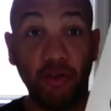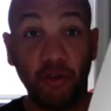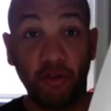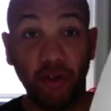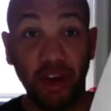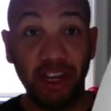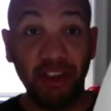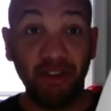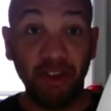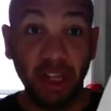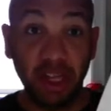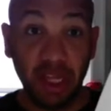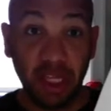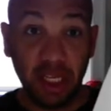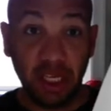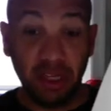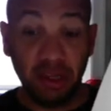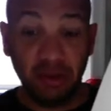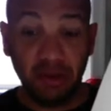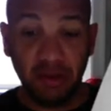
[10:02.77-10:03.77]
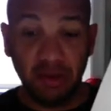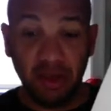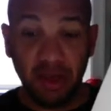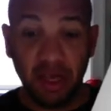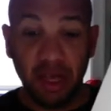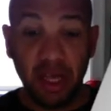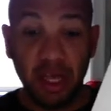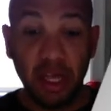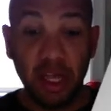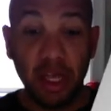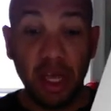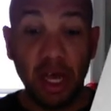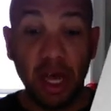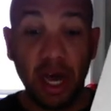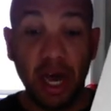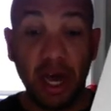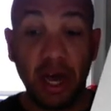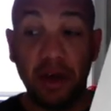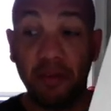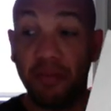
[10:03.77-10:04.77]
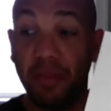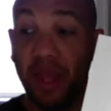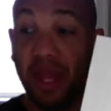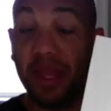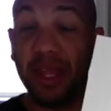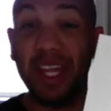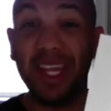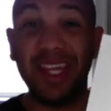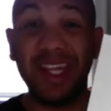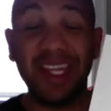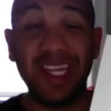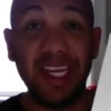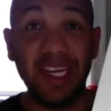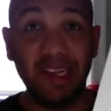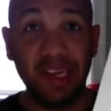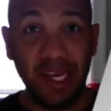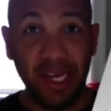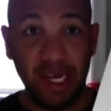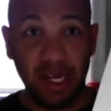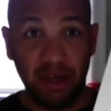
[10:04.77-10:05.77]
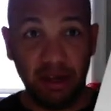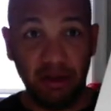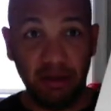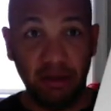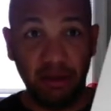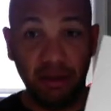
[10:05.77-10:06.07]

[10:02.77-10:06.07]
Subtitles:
arranging things, the detail.